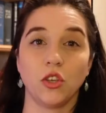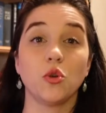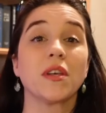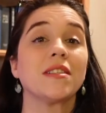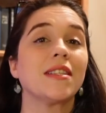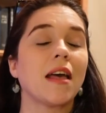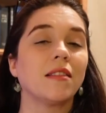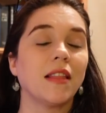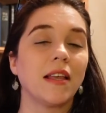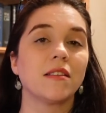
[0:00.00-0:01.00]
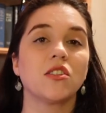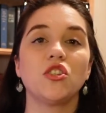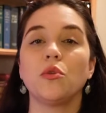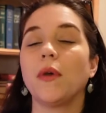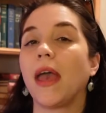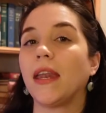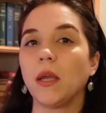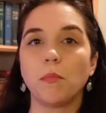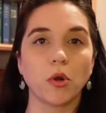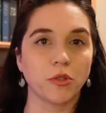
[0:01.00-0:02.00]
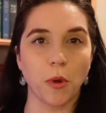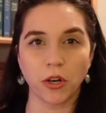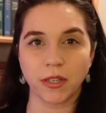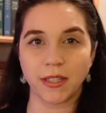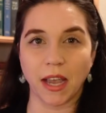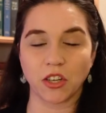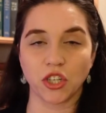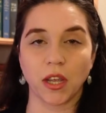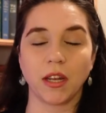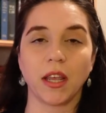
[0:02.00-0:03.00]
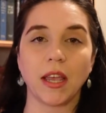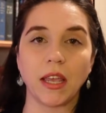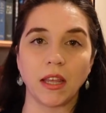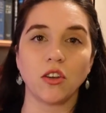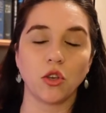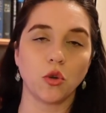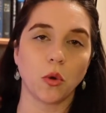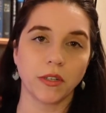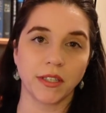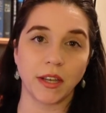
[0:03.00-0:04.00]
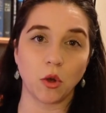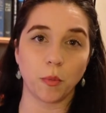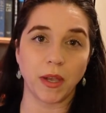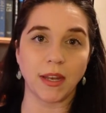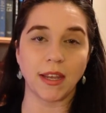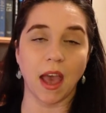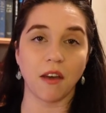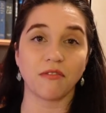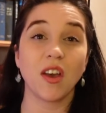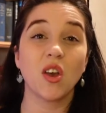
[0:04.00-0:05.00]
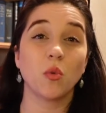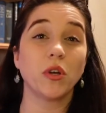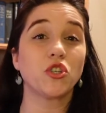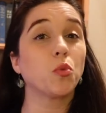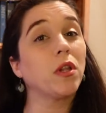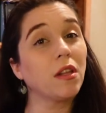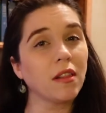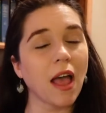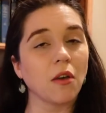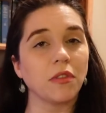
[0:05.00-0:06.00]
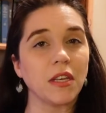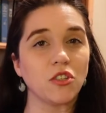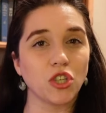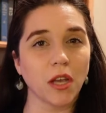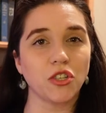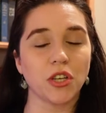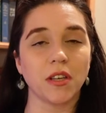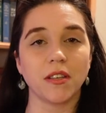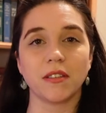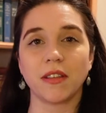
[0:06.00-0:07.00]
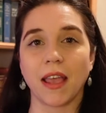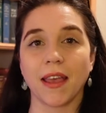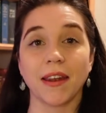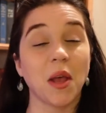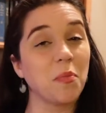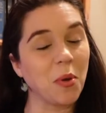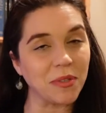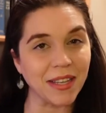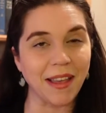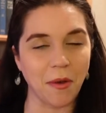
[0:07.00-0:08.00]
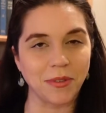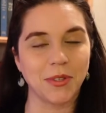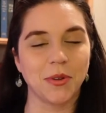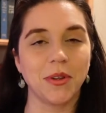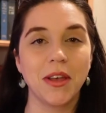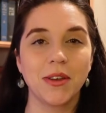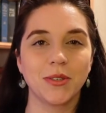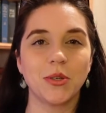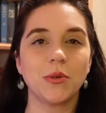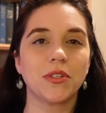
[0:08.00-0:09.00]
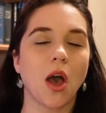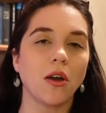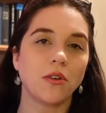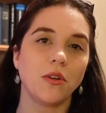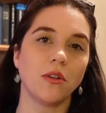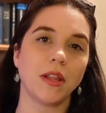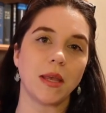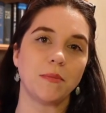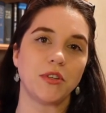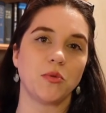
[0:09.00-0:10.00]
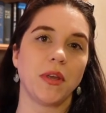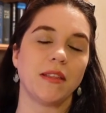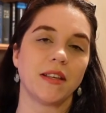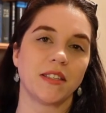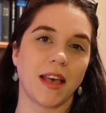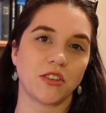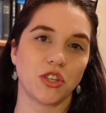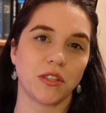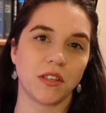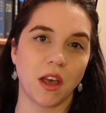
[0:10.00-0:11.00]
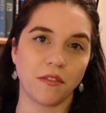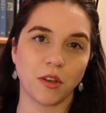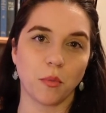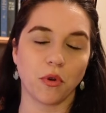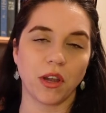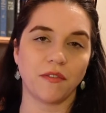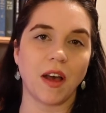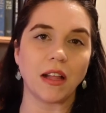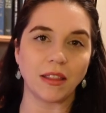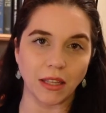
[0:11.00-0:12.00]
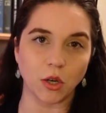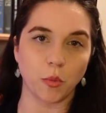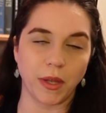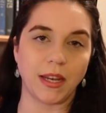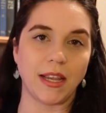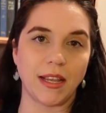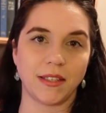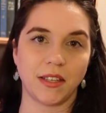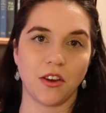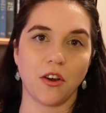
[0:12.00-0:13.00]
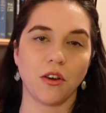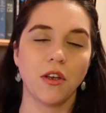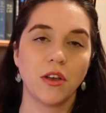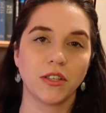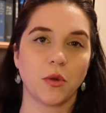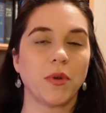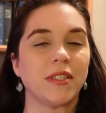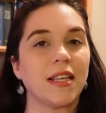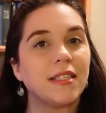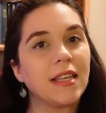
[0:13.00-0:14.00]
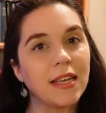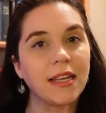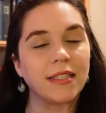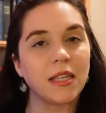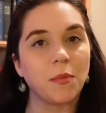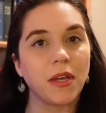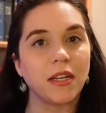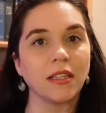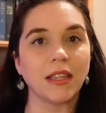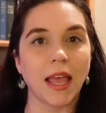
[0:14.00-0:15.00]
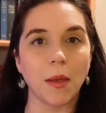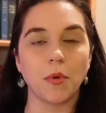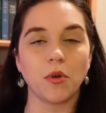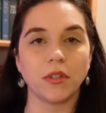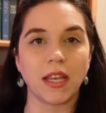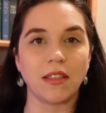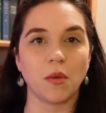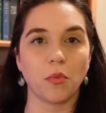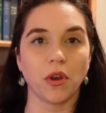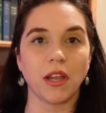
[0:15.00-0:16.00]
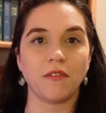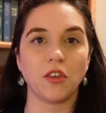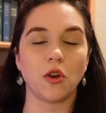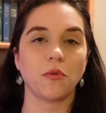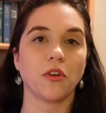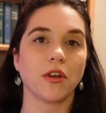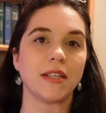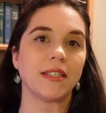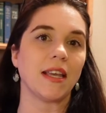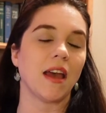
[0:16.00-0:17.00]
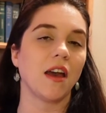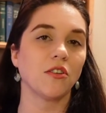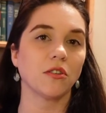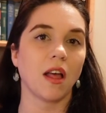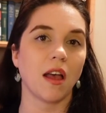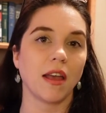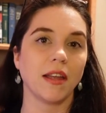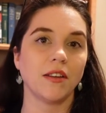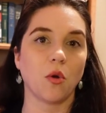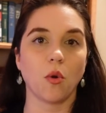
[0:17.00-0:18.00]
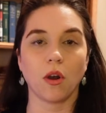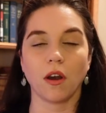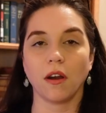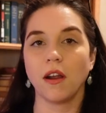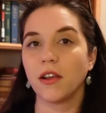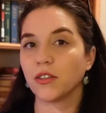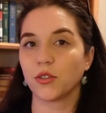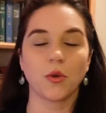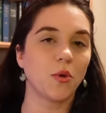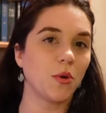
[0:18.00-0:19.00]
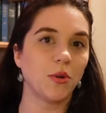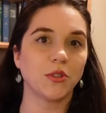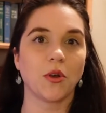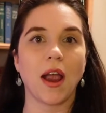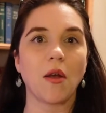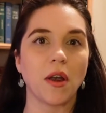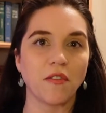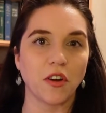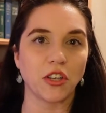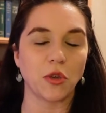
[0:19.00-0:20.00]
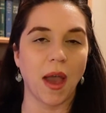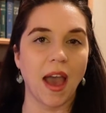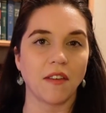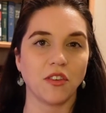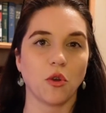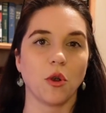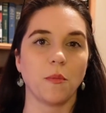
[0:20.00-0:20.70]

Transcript: You can set links to any bookmark section in your single PDF, which will allow the judges and opposing counsel to toggle in between the sections of your brief a little bit easier. So once they see an exhibit labeled in the brief, you know, they're gonna see it underlined or circled or however you have your